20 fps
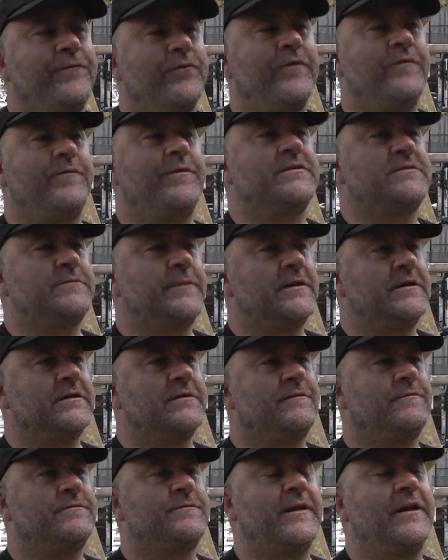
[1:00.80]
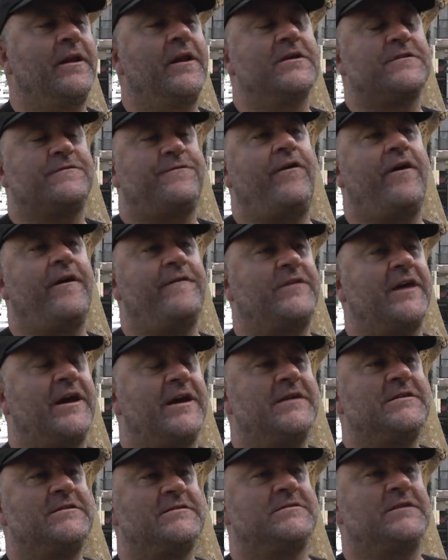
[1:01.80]
We've been spent, spent the last five
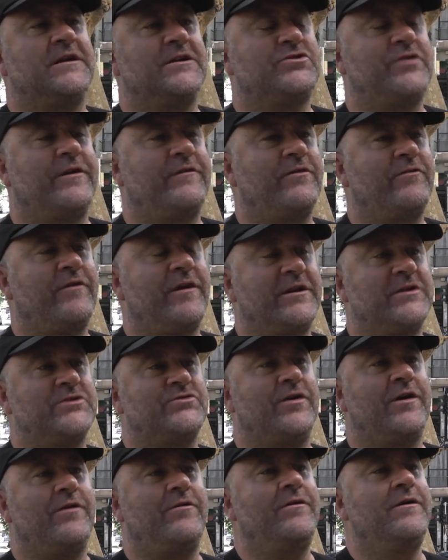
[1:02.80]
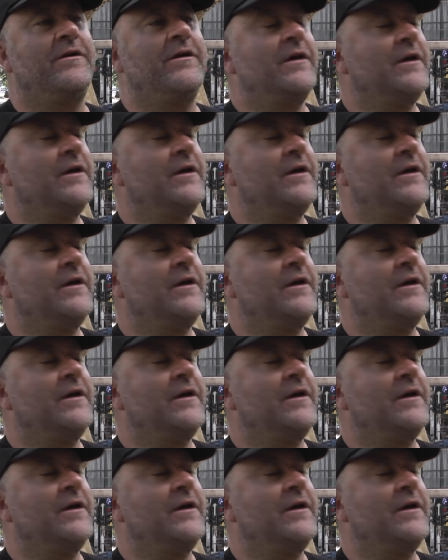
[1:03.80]
days uh, traveling around Israel.